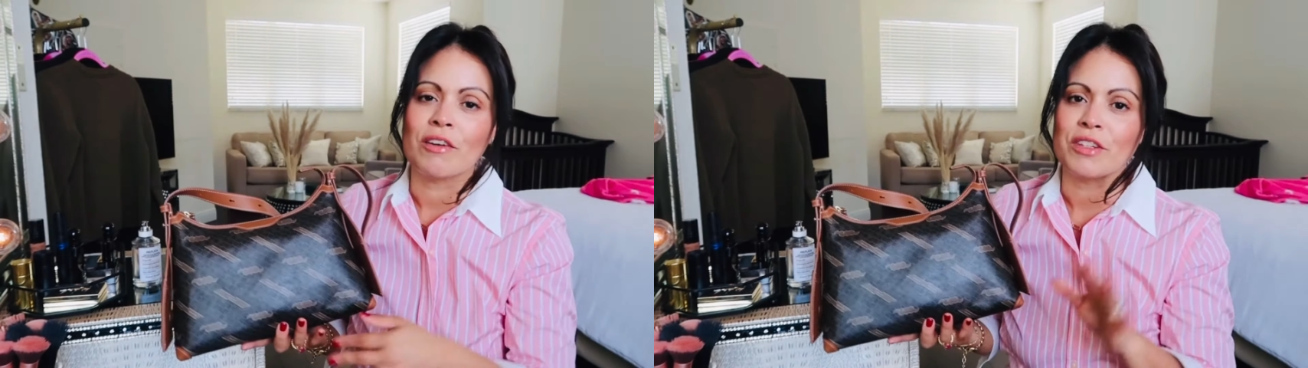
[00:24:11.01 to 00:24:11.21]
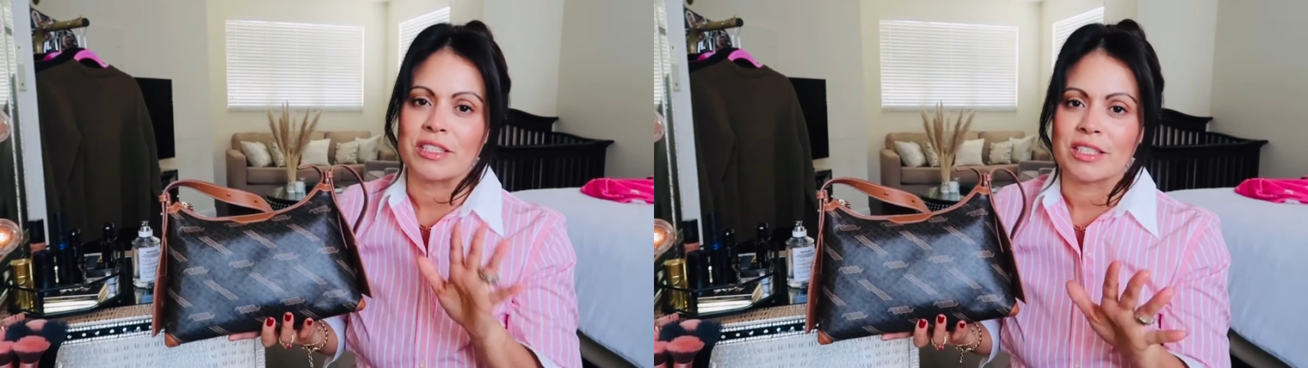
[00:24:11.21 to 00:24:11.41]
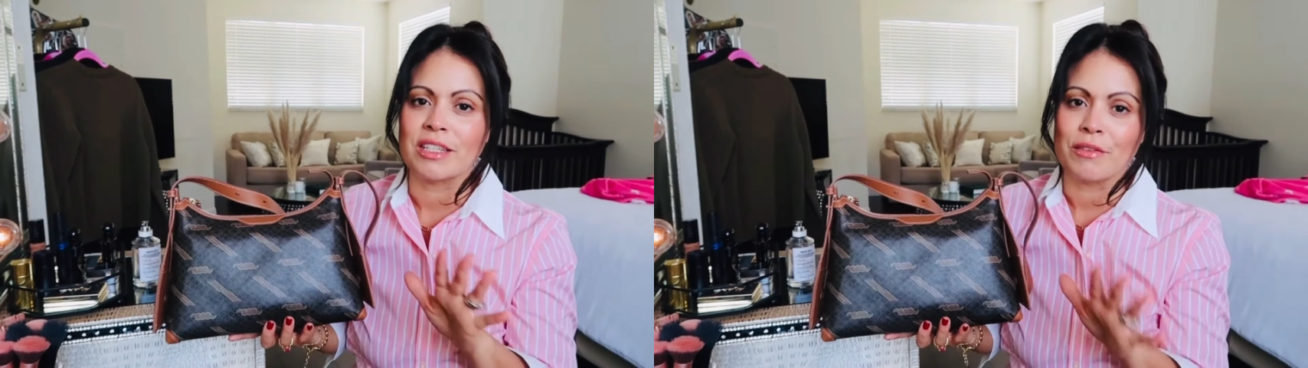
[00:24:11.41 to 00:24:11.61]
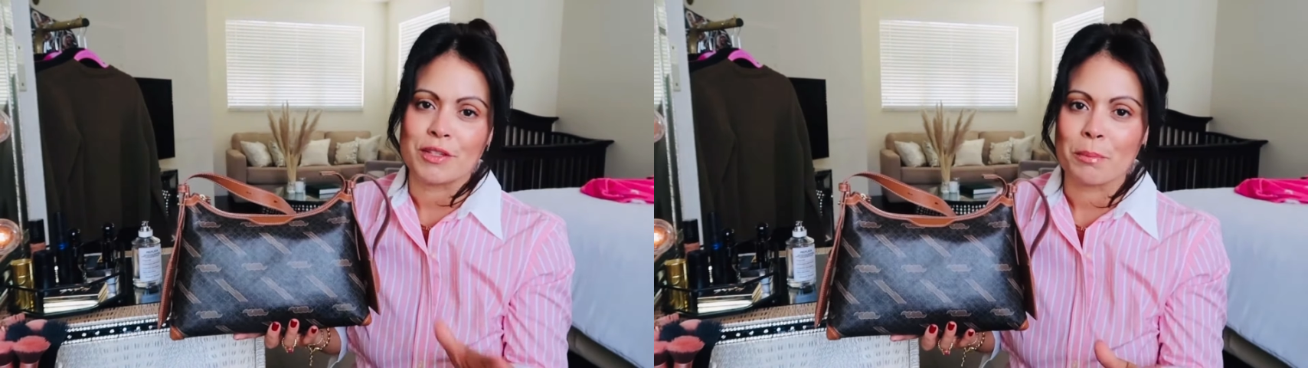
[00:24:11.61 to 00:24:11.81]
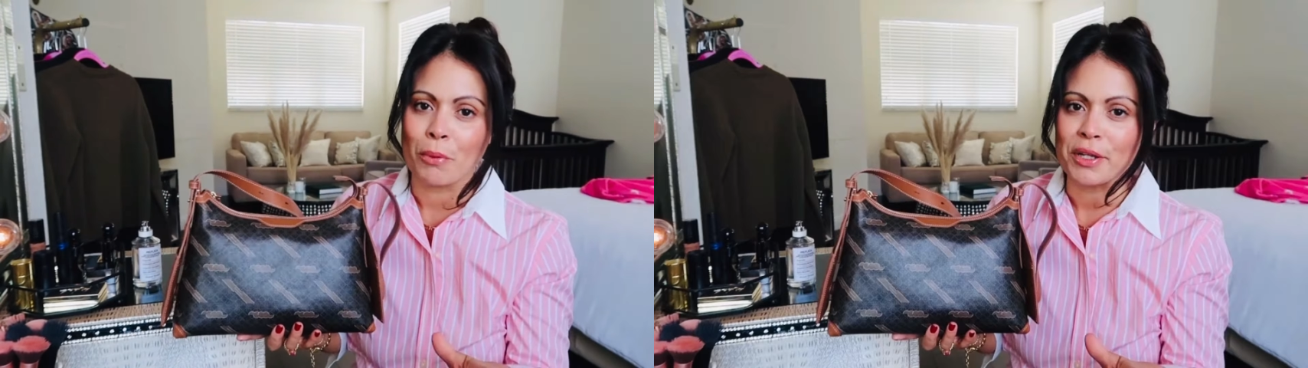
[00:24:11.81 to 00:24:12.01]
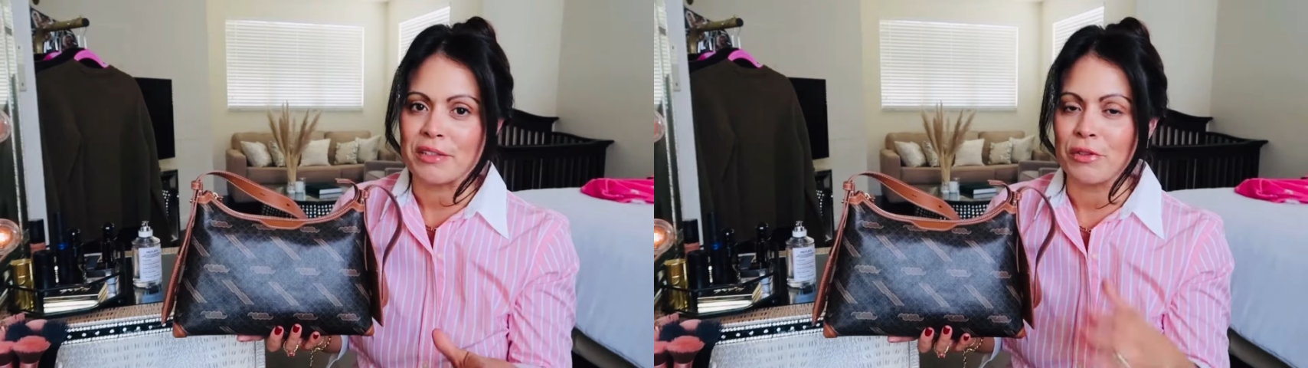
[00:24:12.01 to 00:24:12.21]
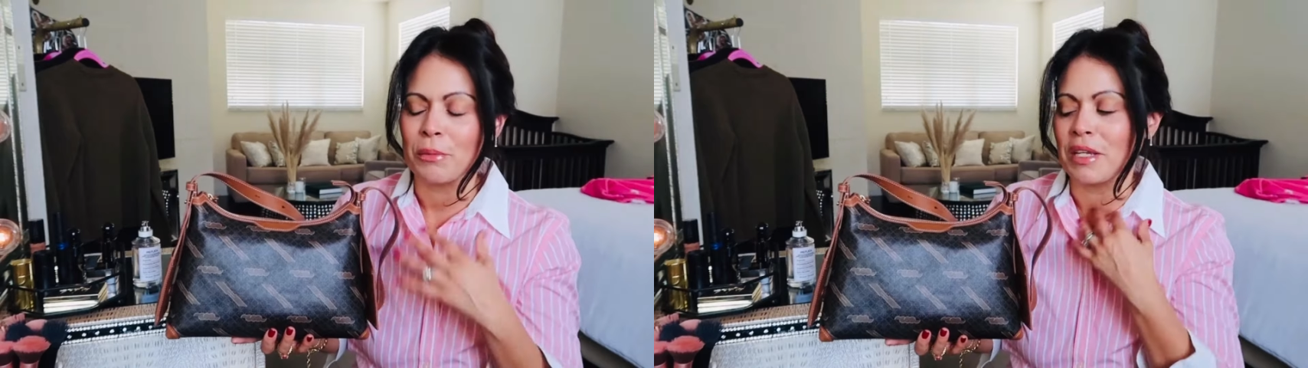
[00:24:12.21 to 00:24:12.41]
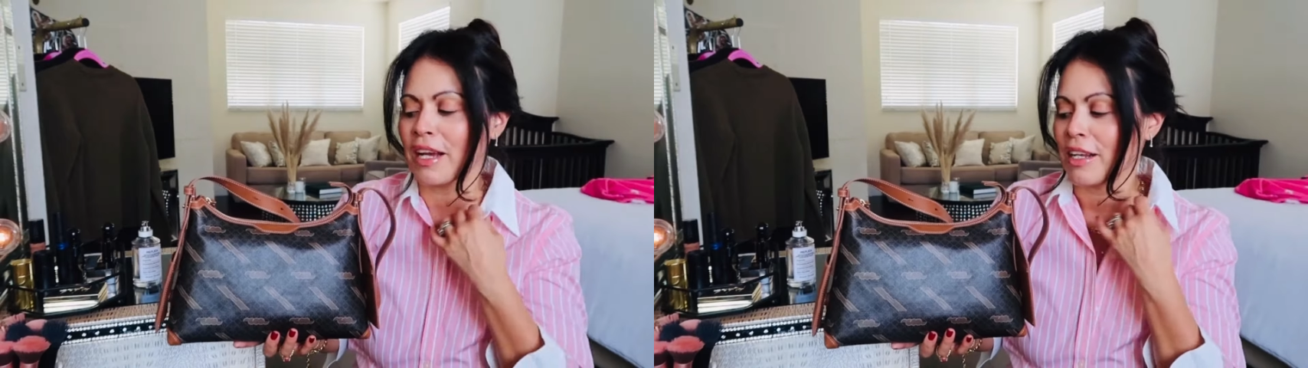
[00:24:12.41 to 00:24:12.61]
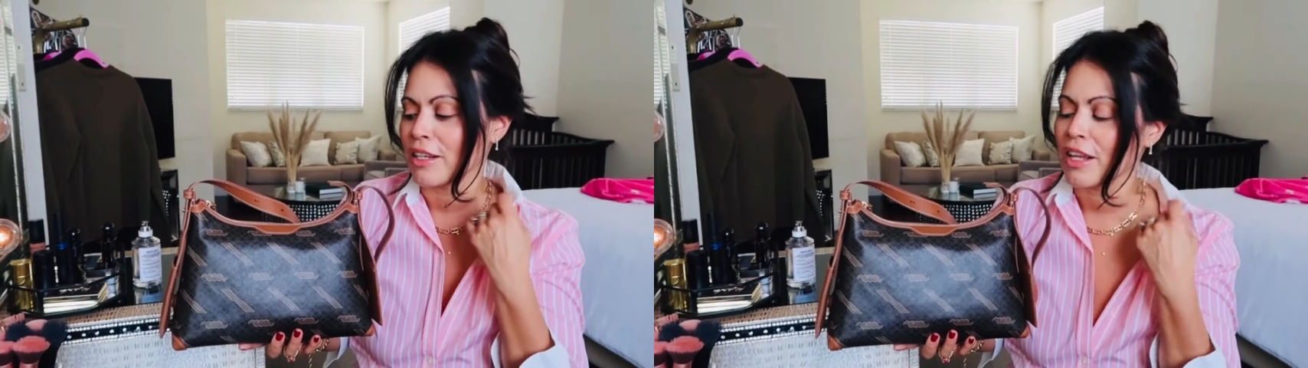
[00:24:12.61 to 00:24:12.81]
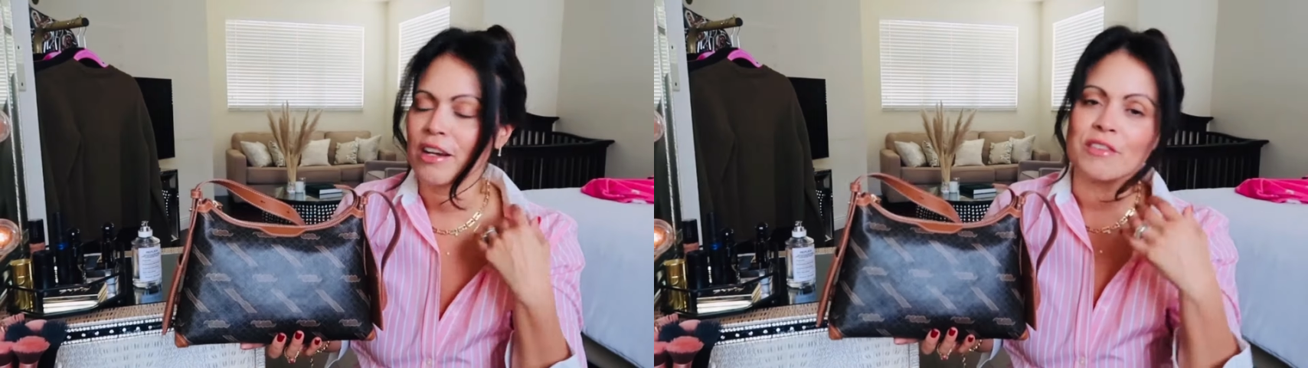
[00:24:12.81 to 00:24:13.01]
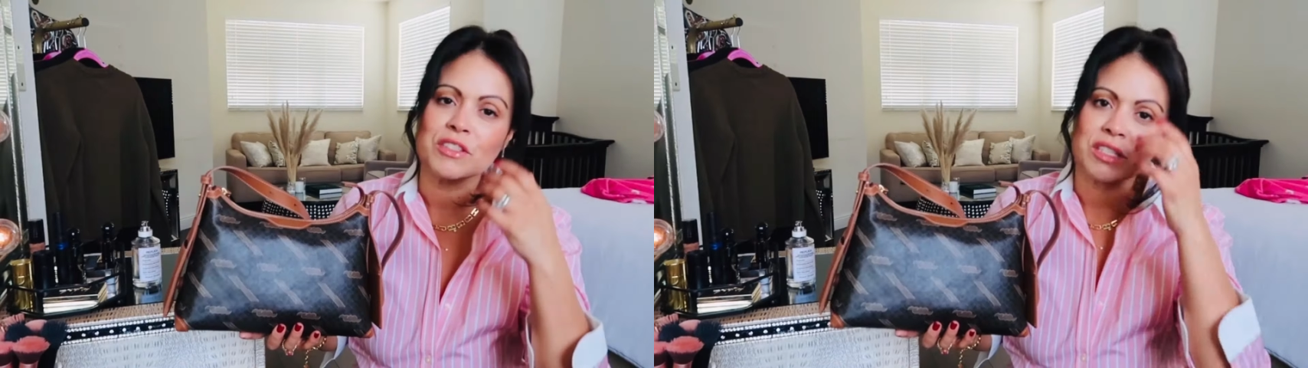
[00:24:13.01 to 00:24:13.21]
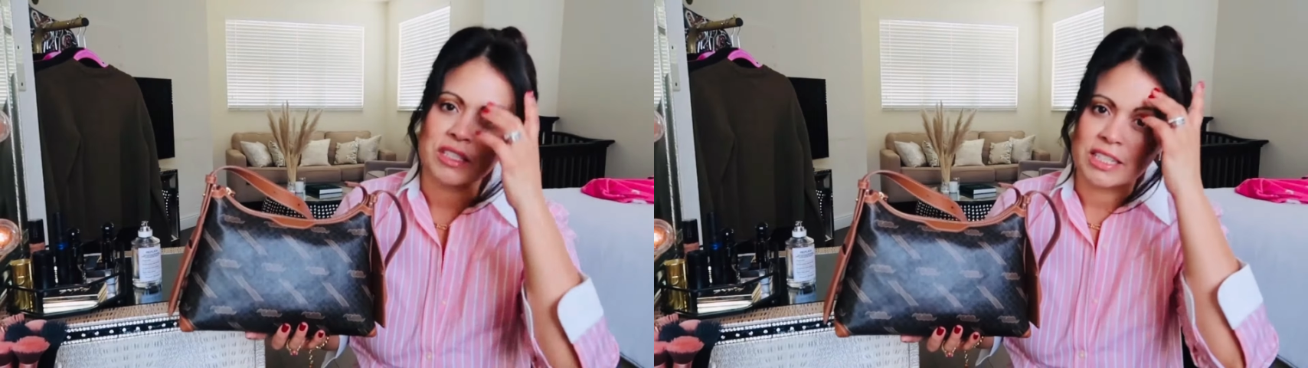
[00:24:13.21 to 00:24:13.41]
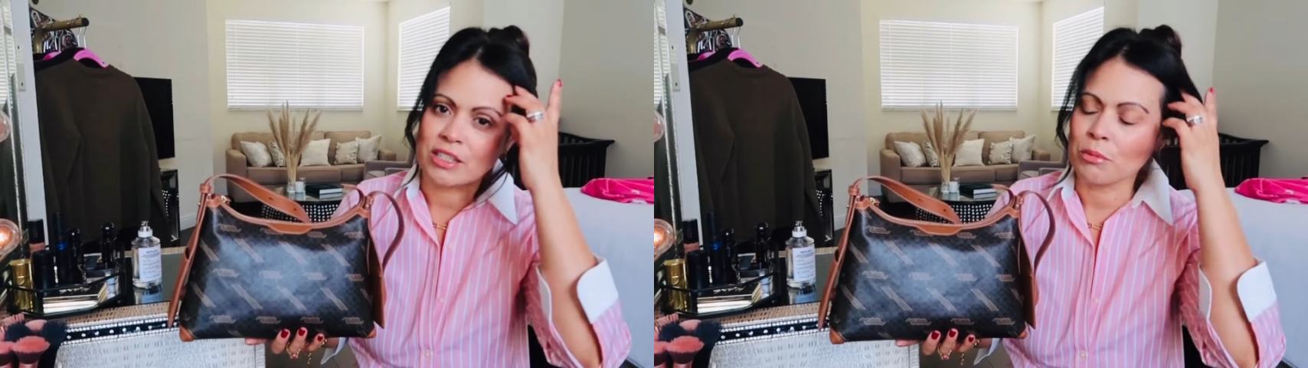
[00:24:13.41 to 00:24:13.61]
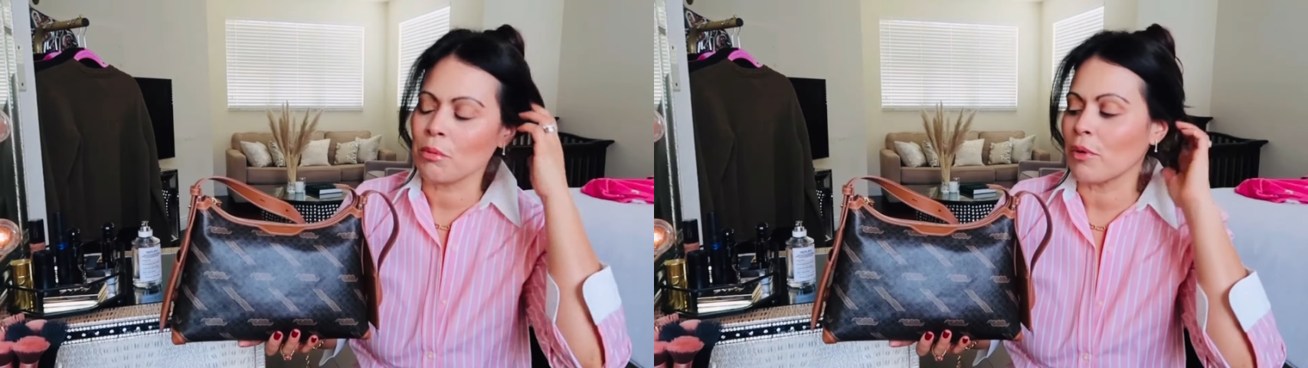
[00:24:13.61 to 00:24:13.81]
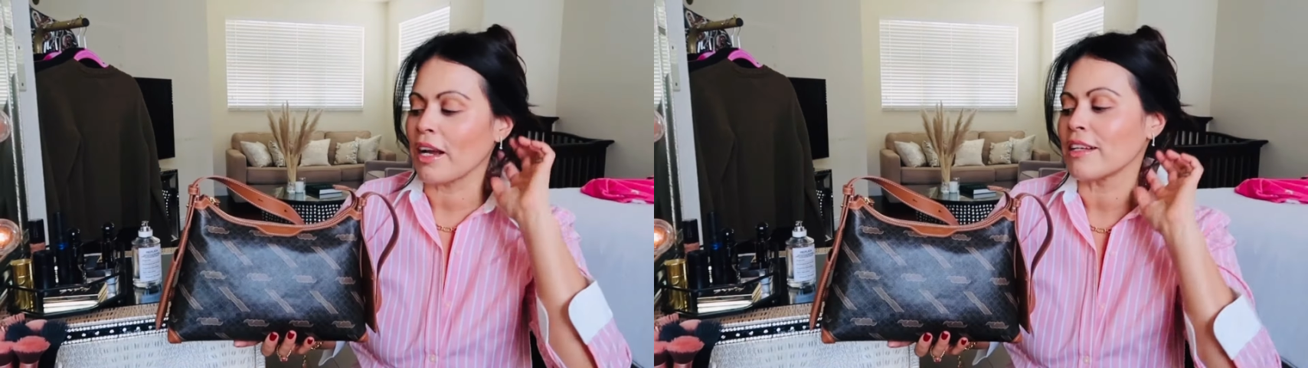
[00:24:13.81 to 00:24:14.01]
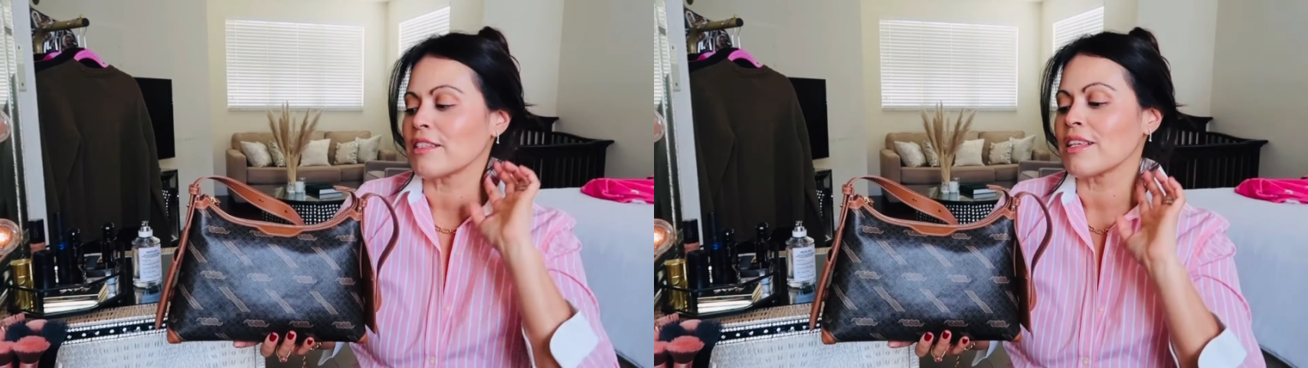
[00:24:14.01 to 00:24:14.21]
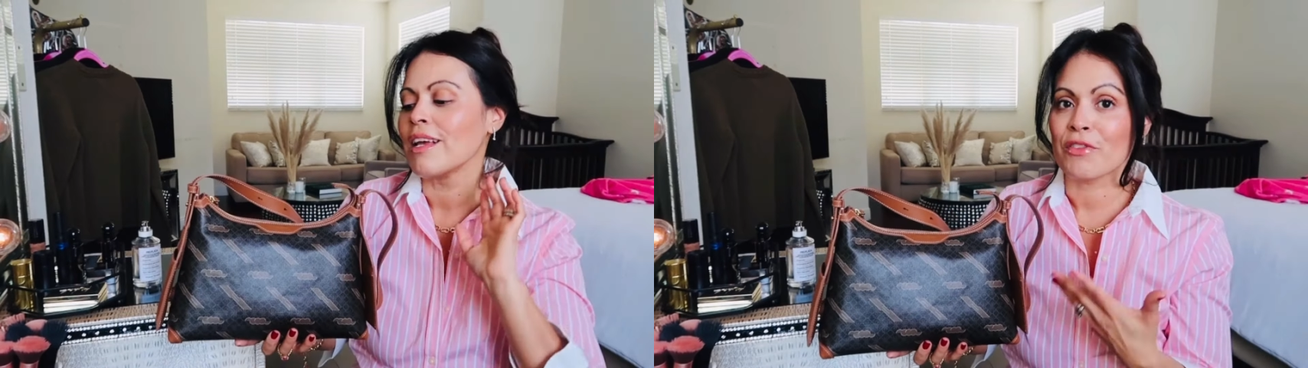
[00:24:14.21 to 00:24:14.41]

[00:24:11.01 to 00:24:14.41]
Obviously gives it points for me. I love sustainable brands.